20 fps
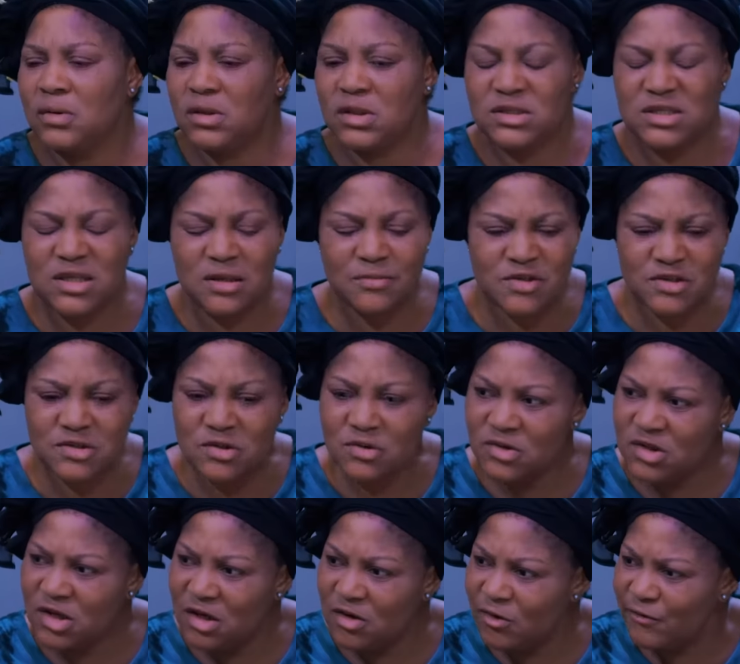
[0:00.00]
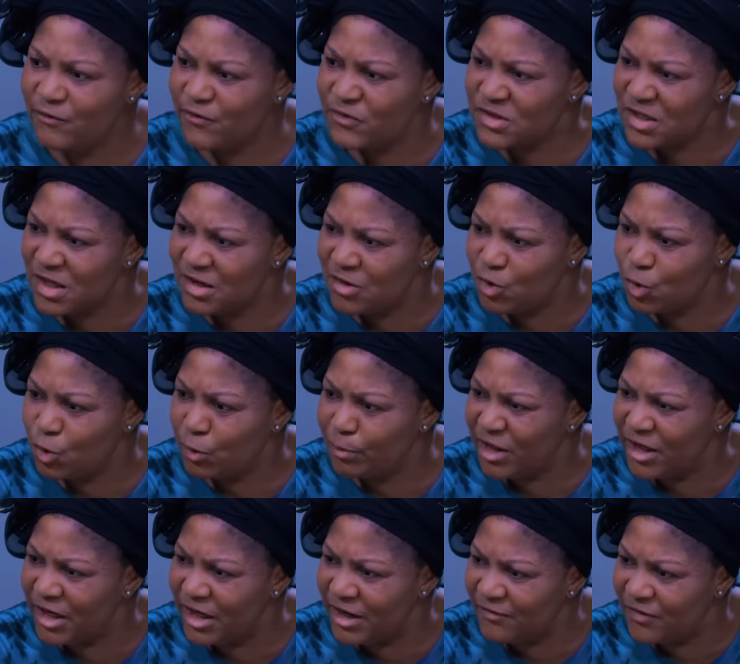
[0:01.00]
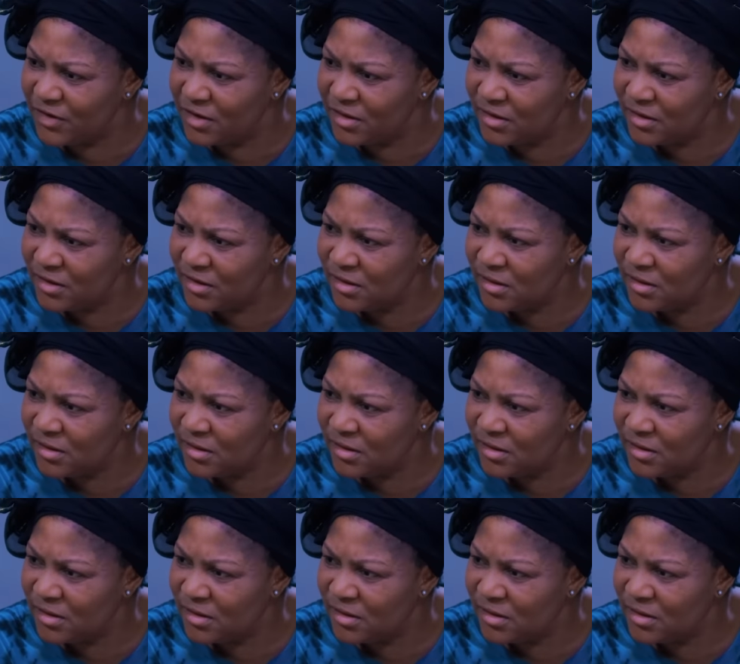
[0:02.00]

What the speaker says: The same Sunday you've said you'll be leaving.